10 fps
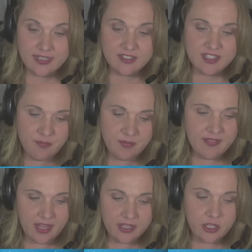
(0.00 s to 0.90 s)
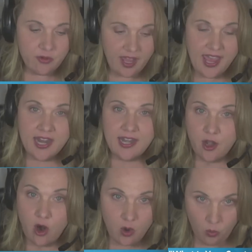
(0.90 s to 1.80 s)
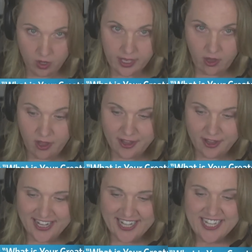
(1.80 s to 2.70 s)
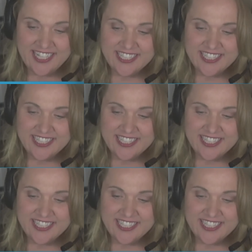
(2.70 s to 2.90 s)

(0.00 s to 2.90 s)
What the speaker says: It's something that you can and are working on, right?